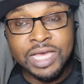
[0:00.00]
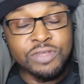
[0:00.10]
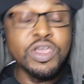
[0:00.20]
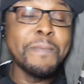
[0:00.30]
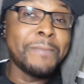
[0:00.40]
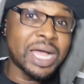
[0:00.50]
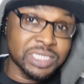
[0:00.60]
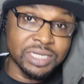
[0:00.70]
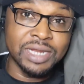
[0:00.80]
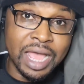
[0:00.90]
Can you
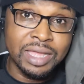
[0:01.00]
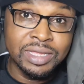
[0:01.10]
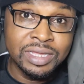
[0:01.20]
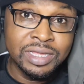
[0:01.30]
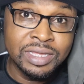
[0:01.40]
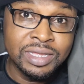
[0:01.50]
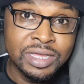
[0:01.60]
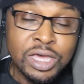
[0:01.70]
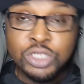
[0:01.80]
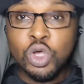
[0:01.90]
imagine that?
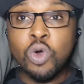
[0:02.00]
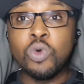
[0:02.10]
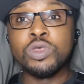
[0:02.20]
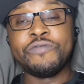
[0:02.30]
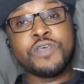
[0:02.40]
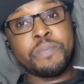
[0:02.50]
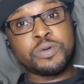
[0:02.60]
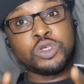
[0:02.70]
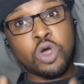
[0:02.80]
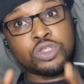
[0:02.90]
So if you
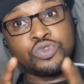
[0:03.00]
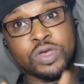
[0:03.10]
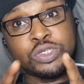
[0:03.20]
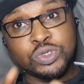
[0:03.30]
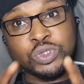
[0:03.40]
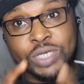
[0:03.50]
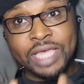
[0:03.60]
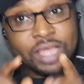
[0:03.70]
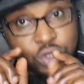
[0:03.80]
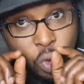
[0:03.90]
put your two and two
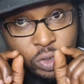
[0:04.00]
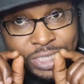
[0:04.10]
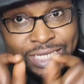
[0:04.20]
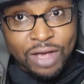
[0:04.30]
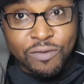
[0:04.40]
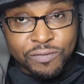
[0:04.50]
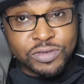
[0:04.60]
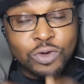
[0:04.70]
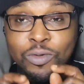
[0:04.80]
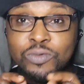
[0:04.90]
together
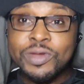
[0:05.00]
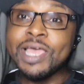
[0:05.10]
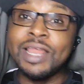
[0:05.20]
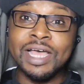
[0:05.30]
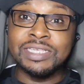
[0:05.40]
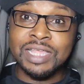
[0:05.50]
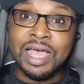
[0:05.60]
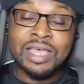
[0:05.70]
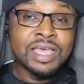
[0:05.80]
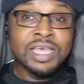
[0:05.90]
yourself, you will realize
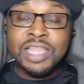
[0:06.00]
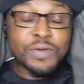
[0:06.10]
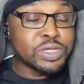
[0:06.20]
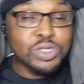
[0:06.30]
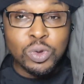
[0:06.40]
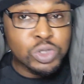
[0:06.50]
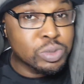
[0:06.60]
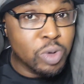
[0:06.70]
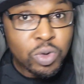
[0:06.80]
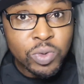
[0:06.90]
that there is no
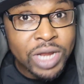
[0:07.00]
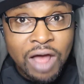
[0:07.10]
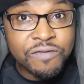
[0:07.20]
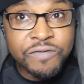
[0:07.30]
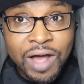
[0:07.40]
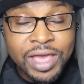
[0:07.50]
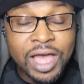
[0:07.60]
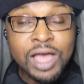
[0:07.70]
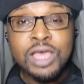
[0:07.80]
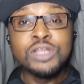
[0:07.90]
smoke without
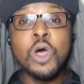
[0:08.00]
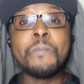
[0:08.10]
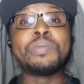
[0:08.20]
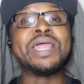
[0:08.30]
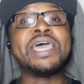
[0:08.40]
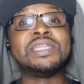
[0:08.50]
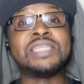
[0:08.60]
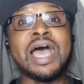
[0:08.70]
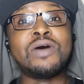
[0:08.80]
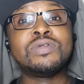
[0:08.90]
fire. Don't play
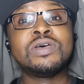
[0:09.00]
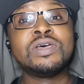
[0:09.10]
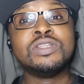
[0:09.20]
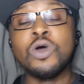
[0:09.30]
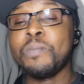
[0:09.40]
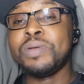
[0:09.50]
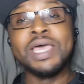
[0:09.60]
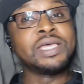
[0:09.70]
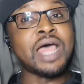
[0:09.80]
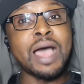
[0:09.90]
it down. Don't
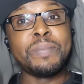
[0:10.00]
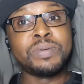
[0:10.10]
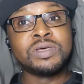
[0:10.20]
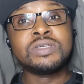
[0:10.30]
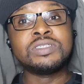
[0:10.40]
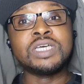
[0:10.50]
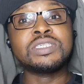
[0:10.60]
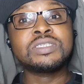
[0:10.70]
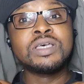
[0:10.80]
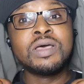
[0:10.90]
play it up.
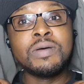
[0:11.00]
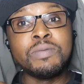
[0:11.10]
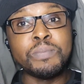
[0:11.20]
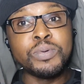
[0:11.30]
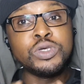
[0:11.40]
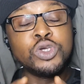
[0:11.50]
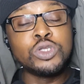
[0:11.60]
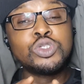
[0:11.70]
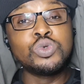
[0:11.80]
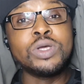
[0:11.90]
Just put
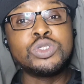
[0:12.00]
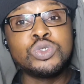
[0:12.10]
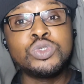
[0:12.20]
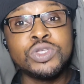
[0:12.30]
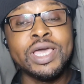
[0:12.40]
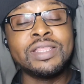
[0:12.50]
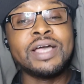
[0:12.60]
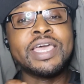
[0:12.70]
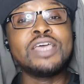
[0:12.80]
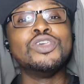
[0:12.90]
your two and two
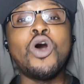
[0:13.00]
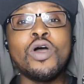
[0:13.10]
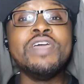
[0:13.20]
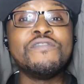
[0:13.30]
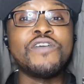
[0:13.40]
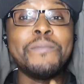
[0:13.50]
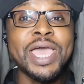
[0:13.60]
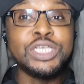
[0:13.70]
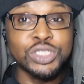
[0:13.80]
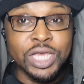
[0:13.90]
together. Get your
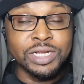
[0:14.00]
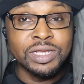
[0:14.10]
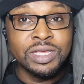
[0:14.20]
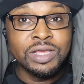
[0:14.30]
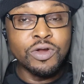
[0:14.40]
information.